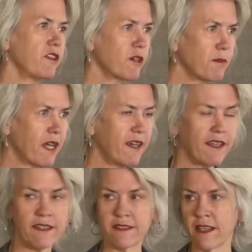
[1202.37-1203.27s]
your
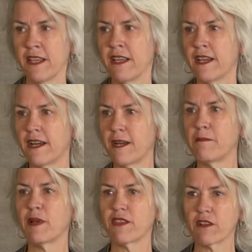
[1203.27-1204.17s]
bias,
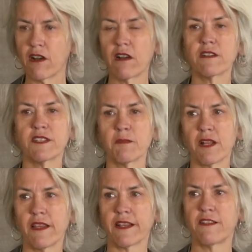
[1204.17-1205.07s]
but there are some
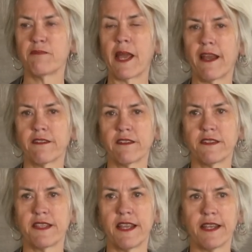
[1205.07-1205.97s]
collective
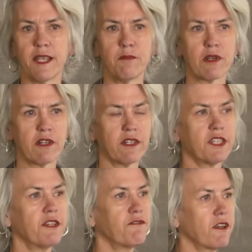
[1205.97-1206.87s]
patterns that
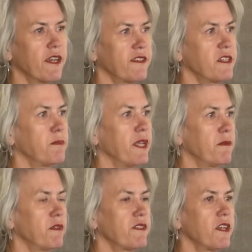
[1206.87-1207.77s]
emerge, and for us to be
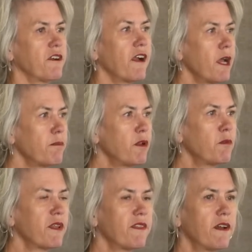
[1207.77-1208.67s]
able to grapple
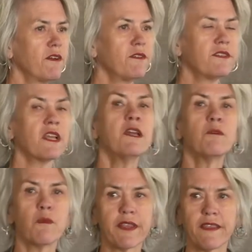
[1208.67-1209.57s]
with those
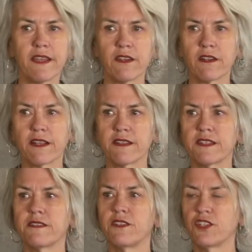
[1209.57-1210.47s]
within our
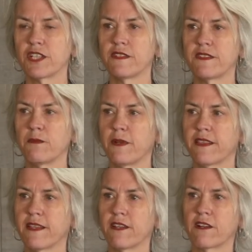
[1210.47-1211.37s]
institutions and
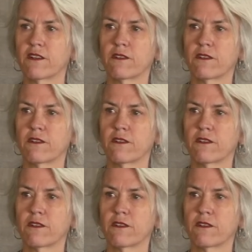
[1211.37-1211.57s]
within our